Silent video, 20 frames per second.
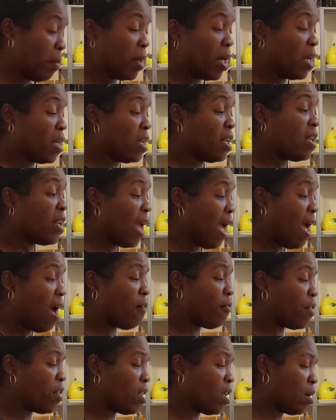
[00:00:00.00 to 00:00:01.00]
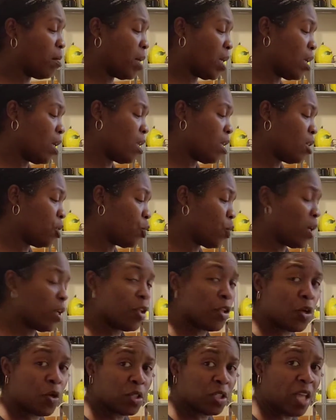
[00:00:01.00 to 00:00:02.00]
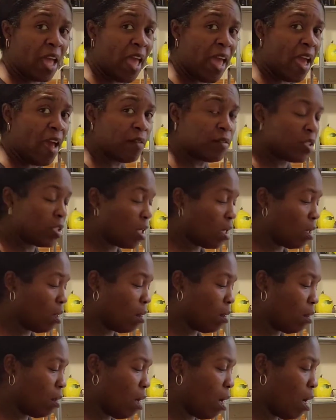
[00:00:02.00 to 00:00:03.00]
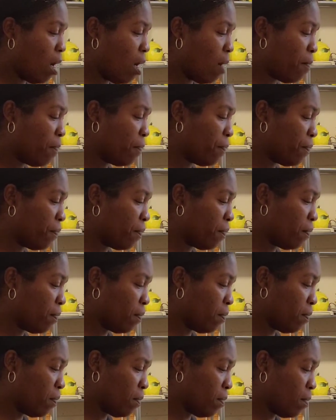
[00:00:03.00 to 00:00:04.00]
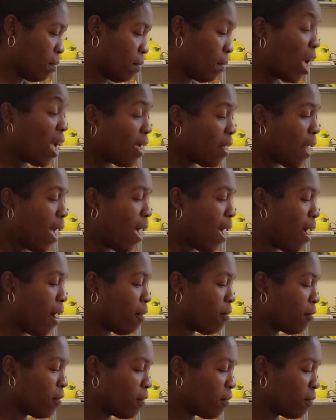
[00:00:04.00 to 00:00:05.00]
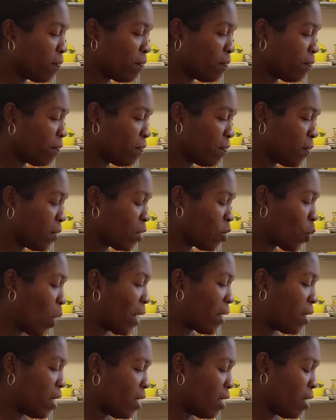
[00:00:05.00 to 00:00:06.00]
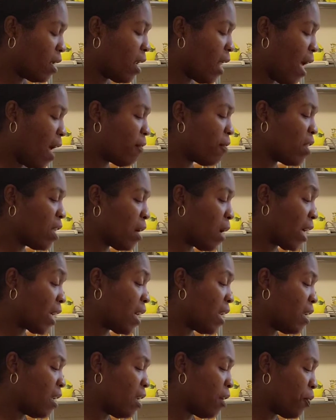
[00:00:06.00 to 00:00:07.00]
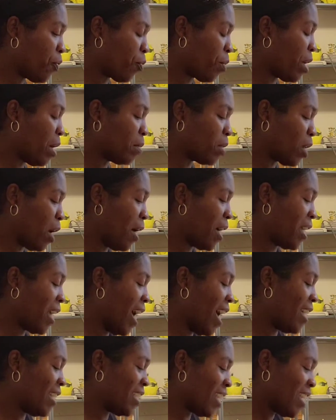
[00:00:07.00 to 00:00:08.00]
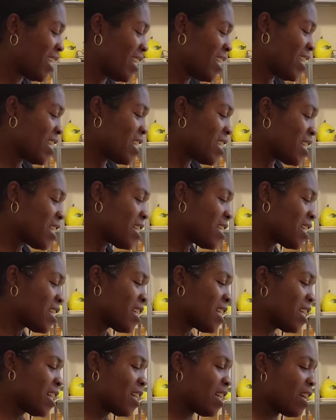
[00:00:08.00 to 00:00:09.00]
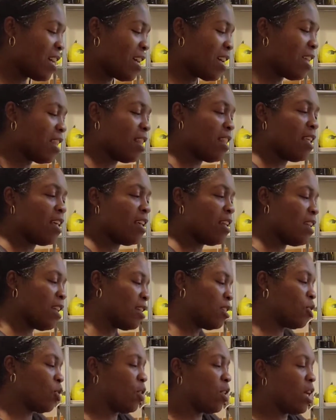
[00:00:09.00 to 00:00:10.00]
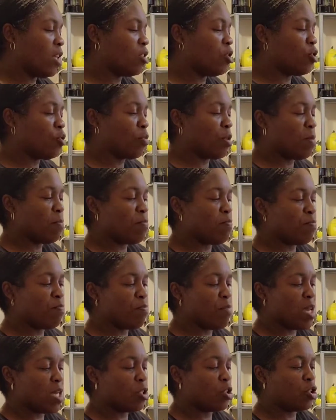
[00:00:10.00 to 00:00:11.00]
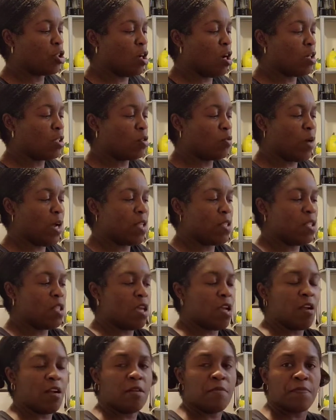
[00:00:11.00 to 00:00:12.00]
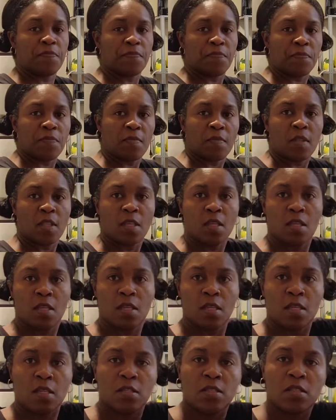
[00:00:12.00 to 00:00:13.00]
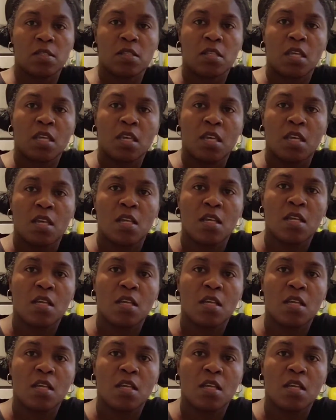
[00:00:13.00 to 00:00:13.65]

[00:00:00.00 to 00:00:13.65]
I'm cut it in half, and then I'm going to cut each one of those halves in half. So I cut it in half, then I cut it in 3. I'm sorry, guys. And then, so that's 3 big chunks right there. See?